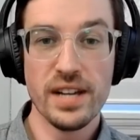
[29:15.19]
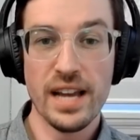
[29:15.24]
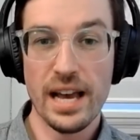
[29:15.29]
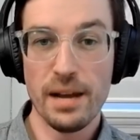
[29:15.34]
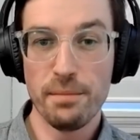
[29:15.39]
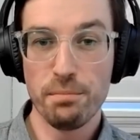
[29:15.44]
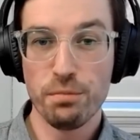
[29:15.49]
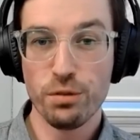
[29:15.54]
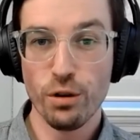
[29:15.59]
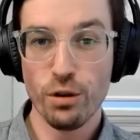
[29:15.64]
It
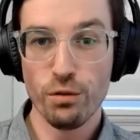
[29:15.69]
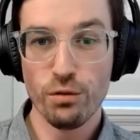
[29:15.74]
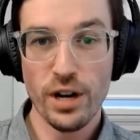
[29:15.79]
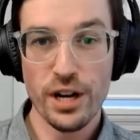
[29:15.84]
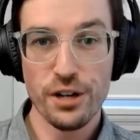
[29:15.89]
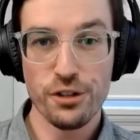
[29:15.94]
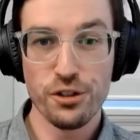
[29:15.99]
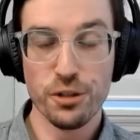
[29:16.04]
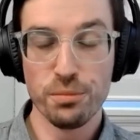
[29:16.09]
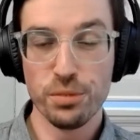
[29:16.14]
had
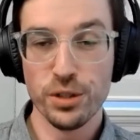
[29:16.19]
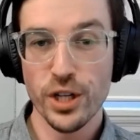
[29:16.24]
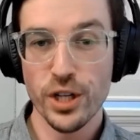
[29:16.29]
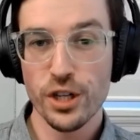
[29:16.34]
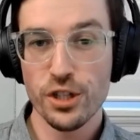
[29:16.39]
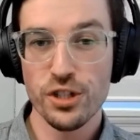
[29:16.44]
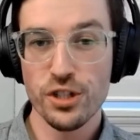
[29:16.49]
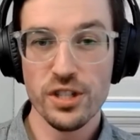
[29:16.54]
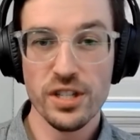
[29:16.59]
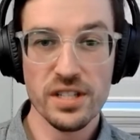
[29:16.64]
pro-rationing
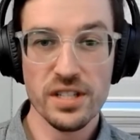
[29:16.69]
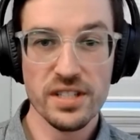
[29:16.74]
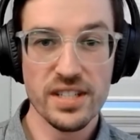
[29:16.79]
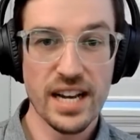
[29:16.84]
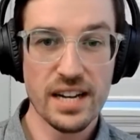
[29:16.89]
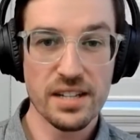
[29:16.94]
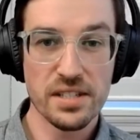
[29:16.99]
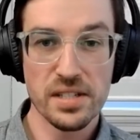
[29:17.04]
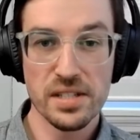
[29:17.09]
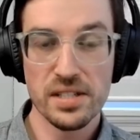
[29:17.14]
production in
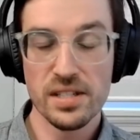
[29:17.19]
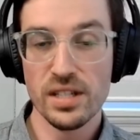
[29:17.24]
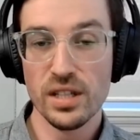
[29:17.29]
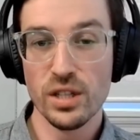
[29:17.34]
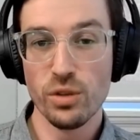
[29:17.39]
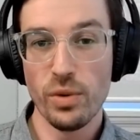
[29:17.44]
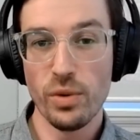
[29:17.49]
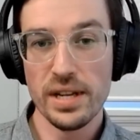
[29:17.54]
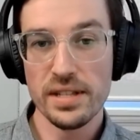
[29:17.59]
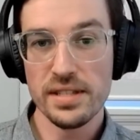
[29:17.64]
Texas and
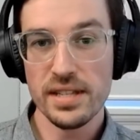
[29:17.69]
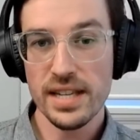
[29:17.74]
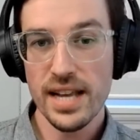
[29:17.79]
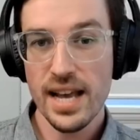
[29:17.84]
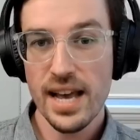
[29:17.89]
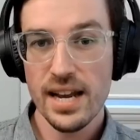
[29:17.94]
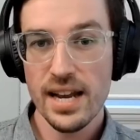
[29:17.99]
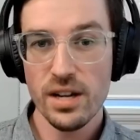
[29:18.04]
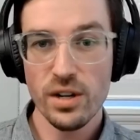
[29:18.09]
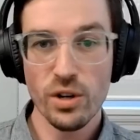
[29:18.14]

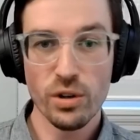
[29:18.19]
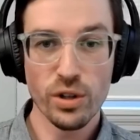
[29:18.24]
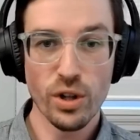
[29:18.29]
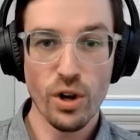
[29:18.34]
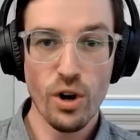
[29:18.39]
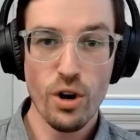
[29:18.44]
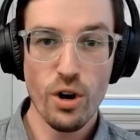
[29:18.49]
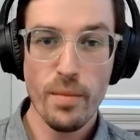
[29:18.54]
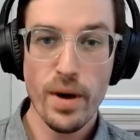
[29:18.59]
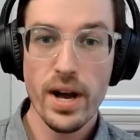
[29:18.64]
Louisiana and
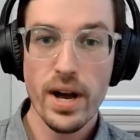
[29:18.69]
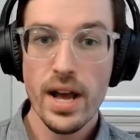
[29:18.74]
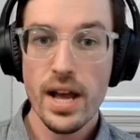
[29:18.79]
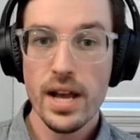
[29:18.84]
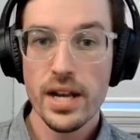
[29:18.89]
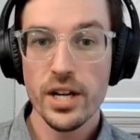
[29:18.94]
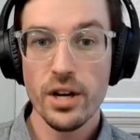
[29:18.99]
Oklahoma.